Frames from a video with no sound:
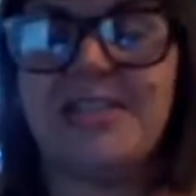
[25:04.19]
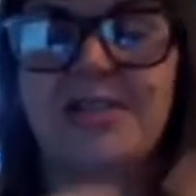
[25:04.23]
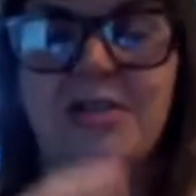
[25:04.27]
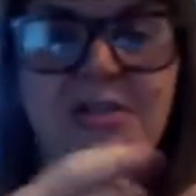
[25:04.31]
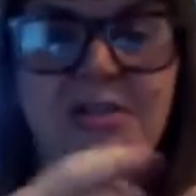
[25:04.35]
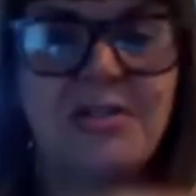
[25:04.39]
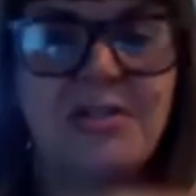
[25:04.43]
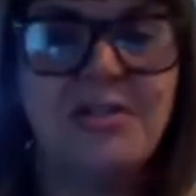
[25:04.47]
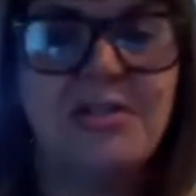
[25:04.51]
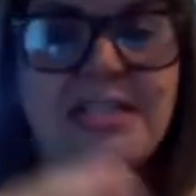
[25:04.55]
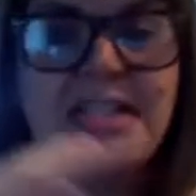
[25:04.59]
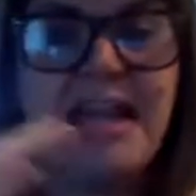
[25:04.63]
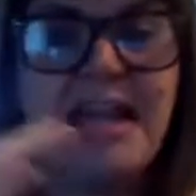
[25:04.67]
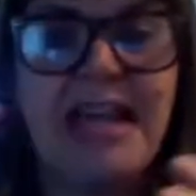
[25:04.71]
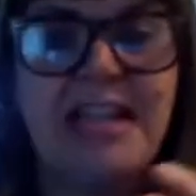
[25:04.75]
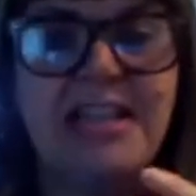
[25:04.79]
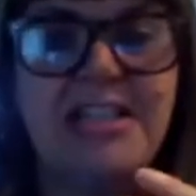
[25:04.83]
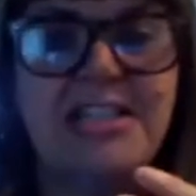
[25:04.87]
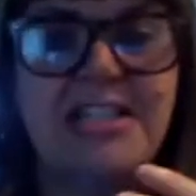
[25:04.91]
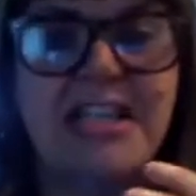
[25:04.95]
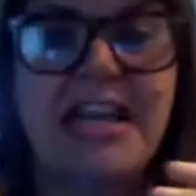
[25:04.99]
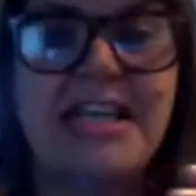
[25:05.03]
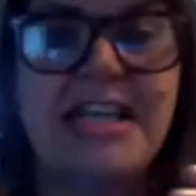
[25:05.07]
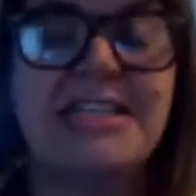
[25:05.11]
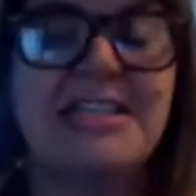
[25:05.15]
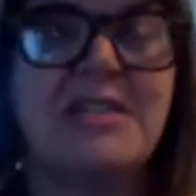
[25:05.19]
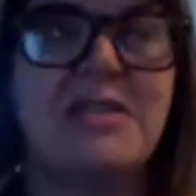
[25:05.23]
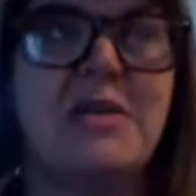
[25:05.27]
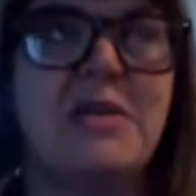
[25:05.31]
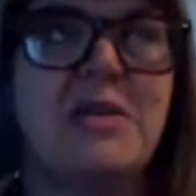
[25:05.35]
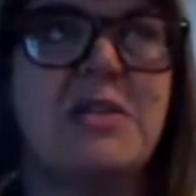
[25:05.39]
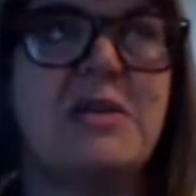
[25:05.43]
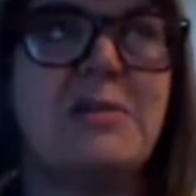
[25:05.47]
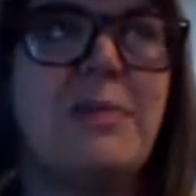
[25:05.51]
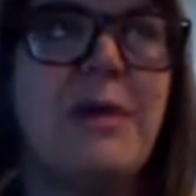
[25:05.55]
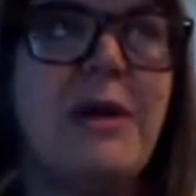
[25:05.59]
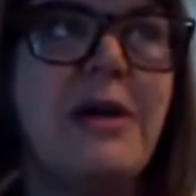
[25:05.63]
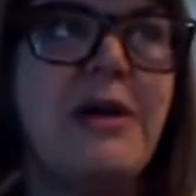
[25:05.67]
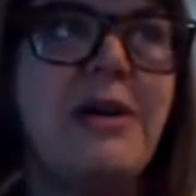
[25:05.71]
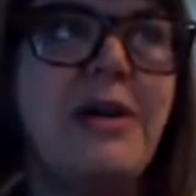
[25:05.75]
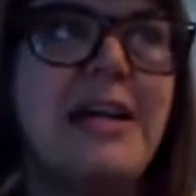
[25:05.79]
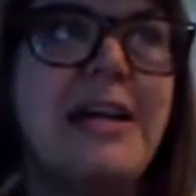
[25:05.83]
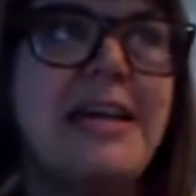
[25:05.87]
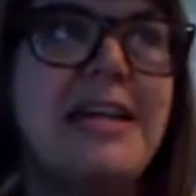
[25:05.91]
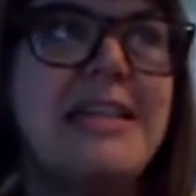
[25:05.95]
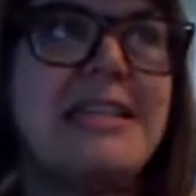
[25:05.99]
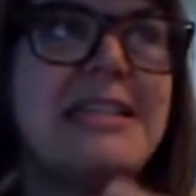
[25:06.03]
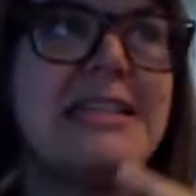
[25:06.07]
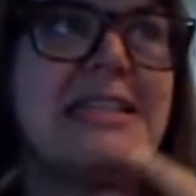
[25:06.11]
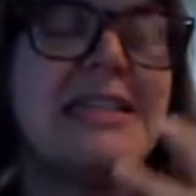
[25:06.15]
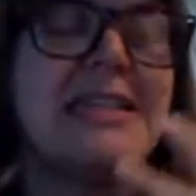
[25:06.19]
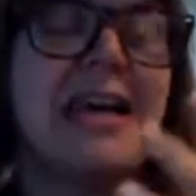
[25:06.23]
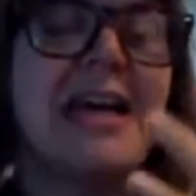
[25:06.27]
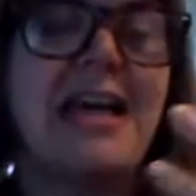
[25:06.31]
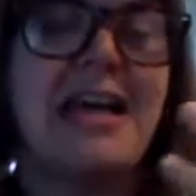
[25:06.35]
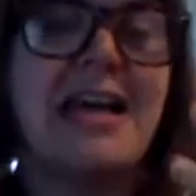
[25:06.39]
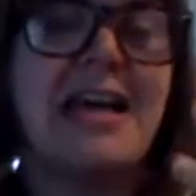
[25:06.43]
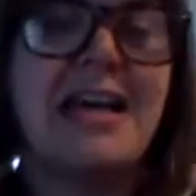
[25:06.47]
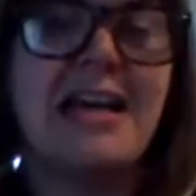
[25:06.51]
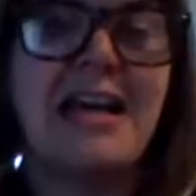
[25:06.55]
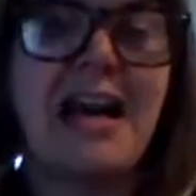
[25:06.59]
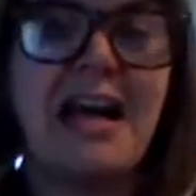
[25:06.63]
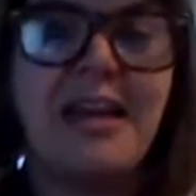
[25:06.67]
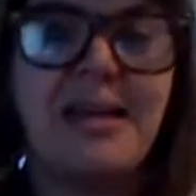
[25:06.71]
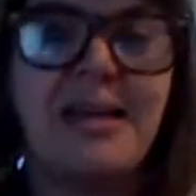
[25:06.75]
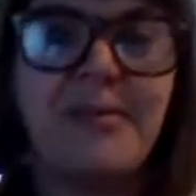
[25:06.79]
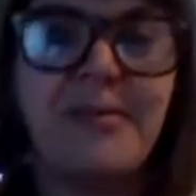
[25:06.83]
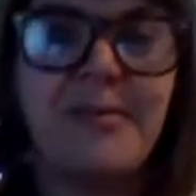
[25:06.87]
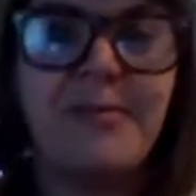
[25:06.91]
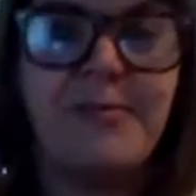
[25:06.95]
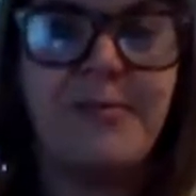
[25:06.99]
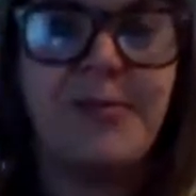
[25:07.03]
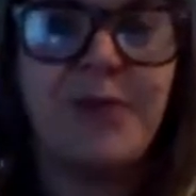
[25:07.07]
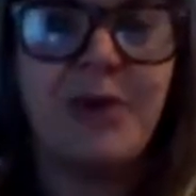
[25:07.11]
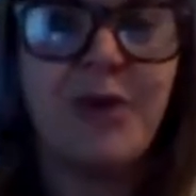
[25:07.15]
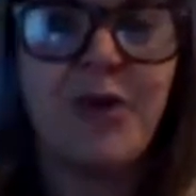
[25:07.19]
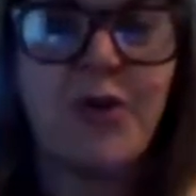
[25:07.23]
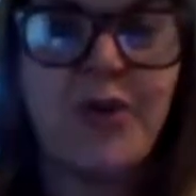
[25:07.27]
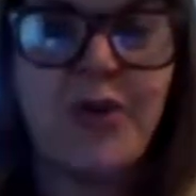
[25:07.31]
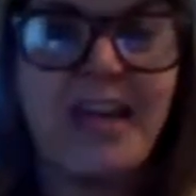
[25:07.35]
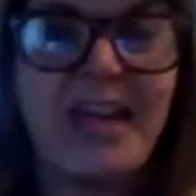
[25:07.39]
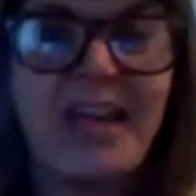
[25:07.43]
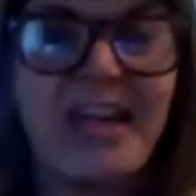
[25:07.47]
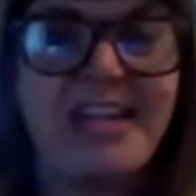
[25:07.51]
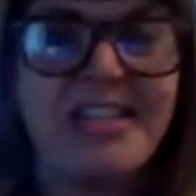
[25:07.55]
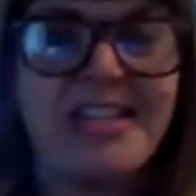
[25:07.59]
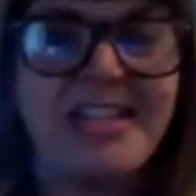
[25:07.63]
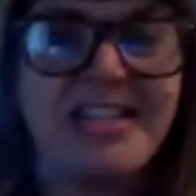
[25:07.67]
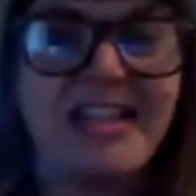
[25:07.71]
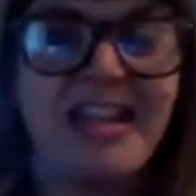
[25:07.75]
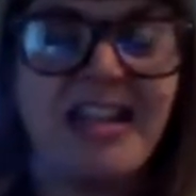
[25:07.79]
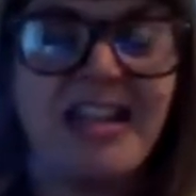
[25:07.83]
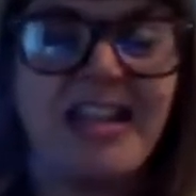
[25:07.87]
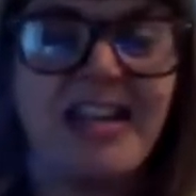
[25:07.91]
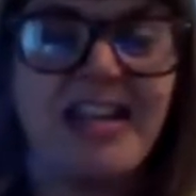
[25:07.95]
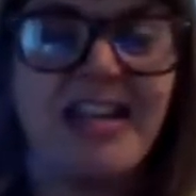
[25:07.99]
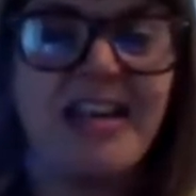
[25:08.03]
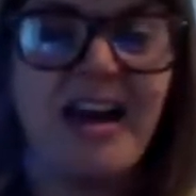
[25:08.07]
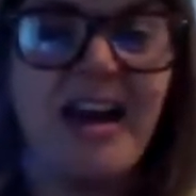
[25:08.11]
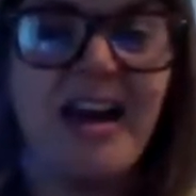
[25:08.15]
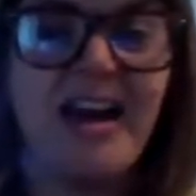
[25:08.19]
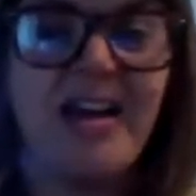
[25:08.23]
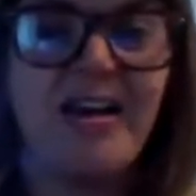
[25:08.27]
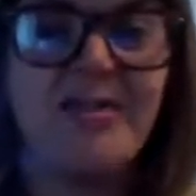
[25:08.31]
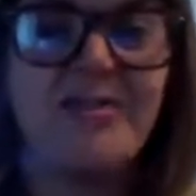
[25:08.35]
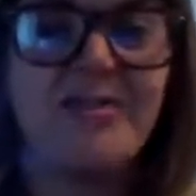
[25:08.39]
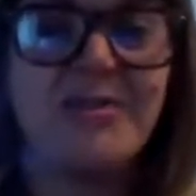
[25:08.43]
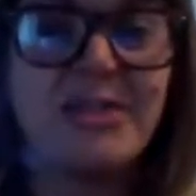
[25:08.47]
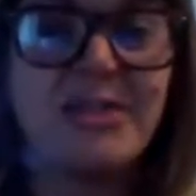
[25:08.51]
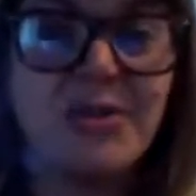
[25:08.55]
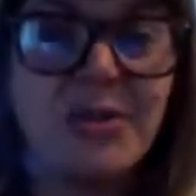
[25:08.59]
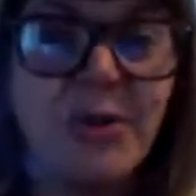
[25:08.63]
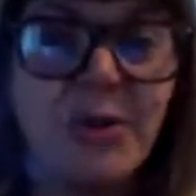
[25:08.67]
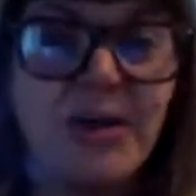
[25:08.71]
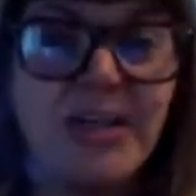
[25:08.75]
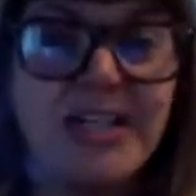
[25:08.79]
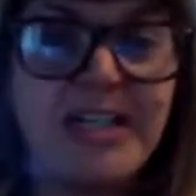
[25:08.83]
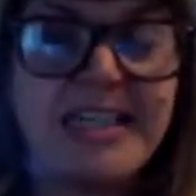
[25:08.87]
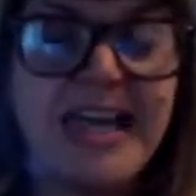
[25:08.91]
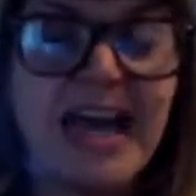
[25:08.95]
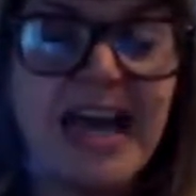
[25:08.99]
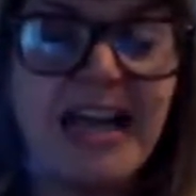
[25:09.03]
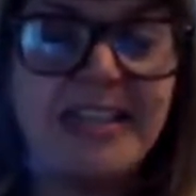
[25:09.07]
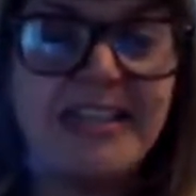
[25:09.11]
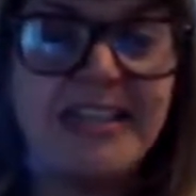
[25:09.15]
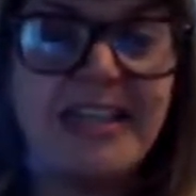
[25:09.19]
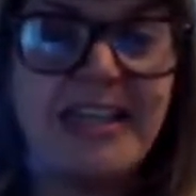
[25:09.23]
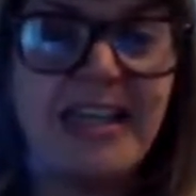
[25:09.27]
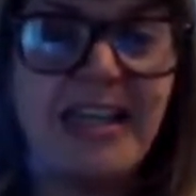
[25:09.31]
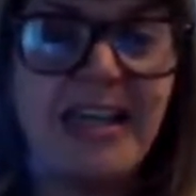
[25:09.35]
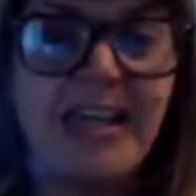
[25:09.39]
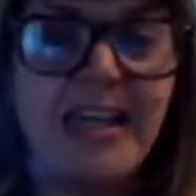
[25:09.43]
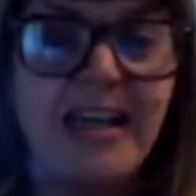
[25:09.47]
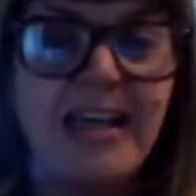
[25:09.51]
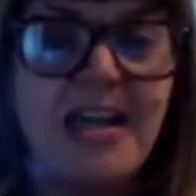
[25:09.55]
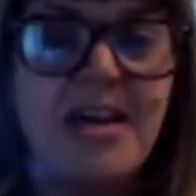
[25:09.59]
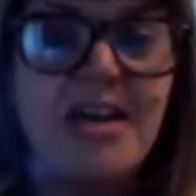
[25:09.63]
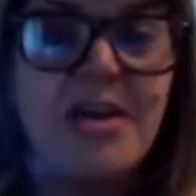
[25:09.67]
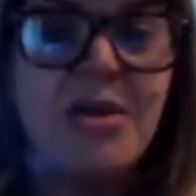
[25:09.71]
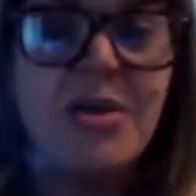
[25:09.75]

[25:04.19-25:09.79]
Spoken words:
So students had a chance to experience kind of creation of storytelling